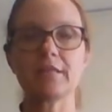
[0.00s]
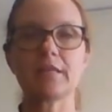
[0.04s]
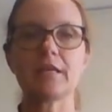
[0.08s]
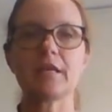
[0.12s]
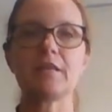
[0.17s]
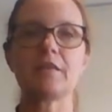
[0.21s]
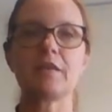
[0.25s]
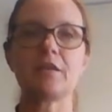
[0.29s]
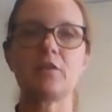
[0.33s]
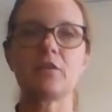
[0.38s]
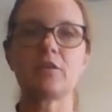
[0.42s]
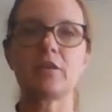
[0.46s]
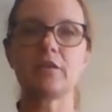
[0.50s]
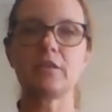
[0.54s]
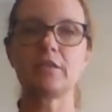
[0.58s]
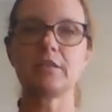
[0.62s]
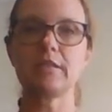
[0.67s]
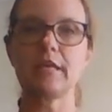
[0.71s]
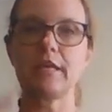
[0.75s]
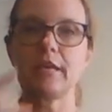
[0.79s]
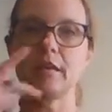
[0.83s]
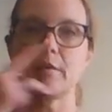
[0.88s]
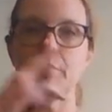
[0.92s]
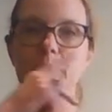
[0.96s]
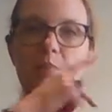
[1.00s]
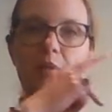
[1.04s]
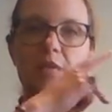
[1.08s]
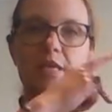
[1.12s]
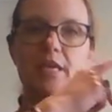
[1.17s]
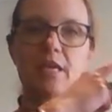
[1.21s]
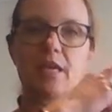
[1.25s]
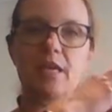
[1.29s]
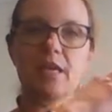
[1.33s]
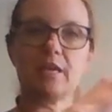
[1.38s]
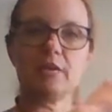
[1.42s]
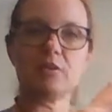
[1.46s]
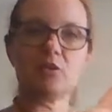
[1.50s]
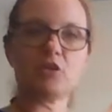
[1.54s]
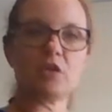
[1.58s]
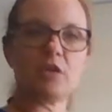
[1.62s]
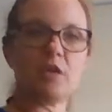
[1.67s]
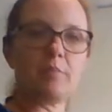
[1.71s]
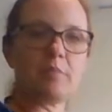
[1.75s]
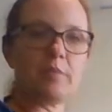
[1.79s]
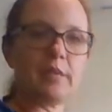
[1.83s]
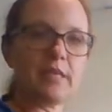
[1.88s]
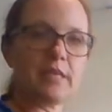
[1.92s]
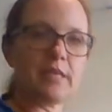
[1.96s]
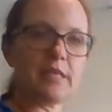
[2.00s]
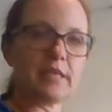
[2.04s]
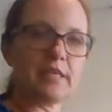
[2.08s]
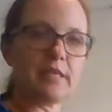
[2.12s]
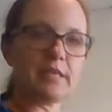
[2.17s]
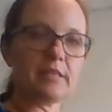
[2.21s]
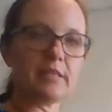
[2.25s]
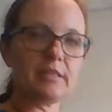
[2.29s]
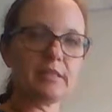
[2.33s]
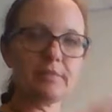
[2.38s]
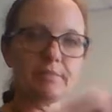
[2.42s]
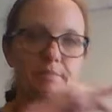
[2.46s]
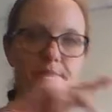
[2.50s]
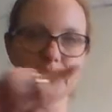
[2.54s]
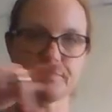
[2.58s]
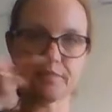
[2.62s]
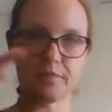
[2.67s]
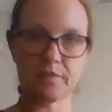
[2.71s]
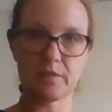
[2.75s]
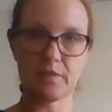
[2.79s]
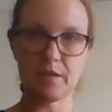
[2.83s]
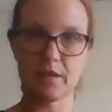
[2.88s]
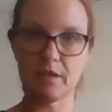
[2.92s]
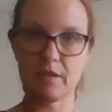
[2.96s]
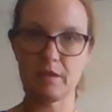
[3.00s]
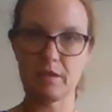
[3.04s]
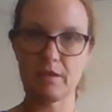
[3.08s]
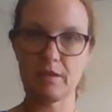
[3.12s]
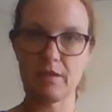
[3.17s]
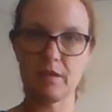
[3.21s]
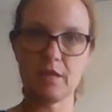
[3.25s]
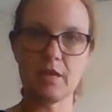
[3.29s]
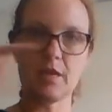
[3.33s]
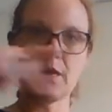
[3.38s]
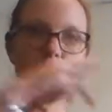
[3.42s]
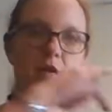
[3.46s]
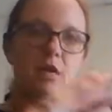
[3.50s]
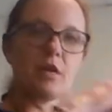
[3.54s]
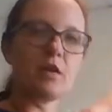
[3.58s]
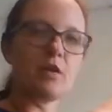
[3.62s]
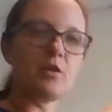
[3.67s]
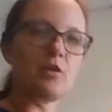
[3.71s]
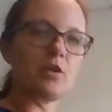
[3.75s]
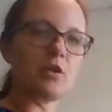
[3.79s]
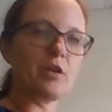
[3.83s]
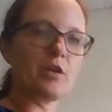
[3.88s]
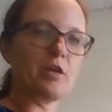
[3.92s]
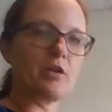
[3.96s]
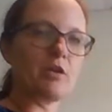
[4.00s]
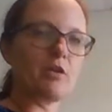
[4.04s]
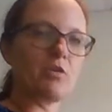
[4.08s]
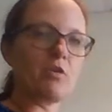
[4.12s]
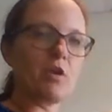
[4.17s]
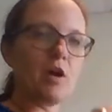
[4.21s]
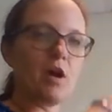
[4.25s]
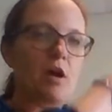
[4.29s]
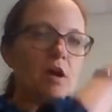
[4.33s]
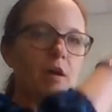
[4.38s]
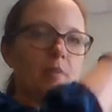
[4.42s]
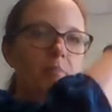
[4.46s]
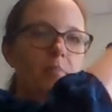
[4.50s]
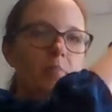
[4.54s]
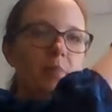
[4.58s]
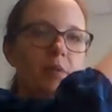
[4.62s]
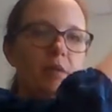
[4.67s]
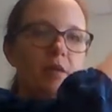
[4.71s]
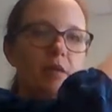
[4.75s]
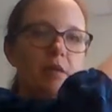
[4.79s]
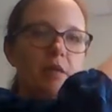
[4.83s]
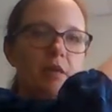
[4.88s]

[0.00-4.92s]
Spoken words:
and then you're going to take a P hand shape like this, okay? And you're going to go up,